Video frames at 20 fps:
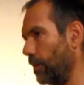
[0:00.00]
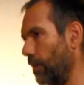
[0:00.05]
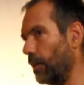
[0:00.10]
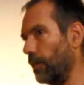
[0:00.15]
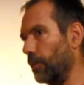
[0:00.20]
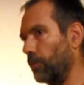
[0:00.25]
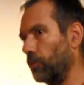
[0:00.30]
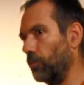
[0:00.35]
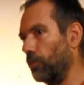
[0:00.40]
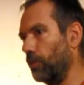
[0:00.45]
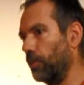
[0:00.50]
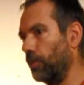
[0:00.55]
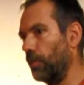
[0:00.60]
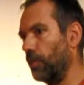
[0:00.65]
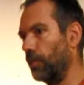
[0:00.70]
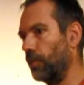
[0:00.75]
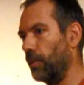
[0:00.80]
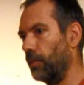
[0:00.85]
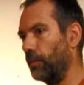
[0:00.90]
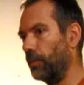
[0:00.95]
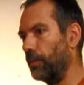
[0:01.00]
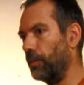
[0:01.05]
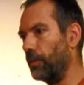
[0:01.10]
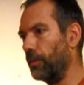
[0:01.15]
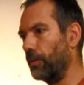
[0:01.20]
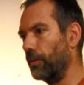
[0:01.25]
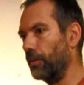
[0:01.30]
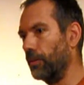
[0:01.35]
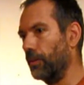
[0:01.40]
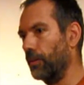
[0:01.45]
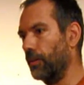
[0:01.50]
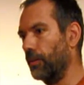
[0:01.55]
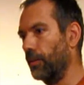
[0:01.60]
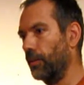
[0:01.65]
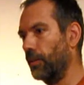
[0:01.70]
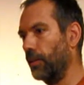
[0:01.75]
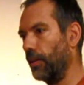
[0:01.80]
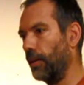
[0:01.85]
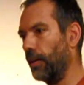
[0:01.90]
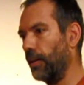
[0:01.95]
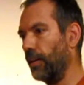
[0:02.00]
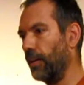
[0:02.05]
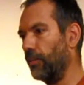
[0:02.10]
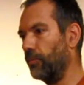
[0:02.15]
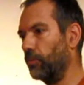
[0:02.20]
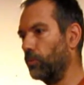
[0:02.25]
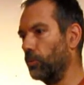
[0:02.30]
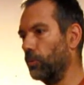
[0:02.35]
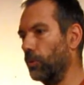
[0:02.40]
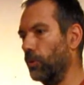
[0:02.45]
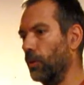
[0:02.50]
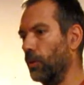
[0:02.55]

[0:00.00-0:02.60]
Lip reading: as soon as I get here, I have to